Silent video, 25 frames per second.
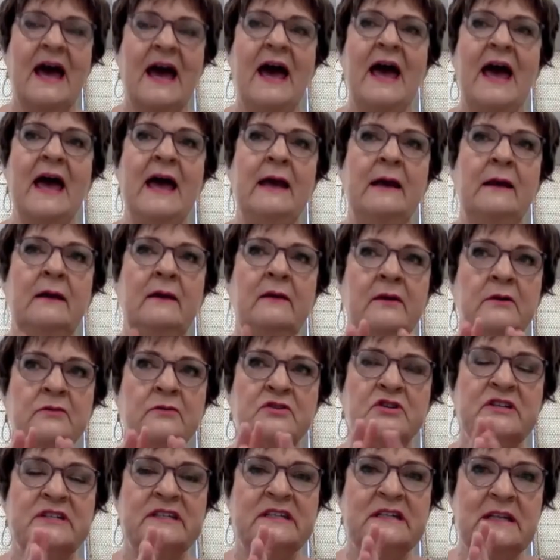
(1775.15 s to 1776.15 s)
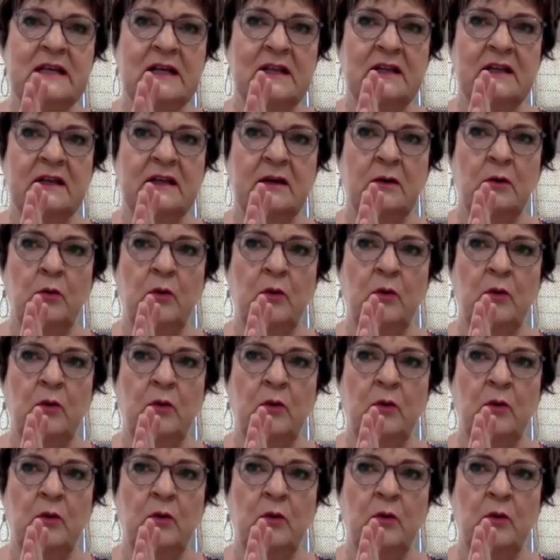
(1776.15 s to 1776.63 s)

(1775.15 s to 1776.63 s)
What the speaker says: and they're just dealing